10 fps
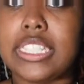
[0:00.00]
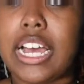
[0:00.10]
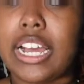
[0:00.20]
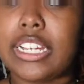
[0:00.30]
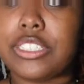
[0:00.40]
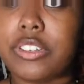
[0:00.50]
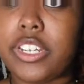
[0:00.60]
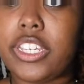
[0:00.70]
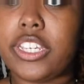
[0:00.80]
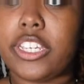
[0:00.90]
ties right
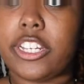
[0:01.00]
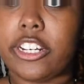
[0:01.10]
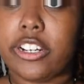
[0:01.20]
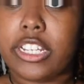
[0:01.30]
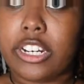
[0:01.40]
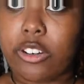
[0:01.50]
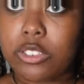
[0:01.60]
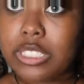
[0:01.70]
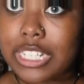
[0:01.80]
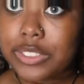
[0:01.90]
here and then it
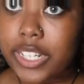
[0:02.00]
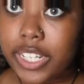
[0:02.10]
also ties right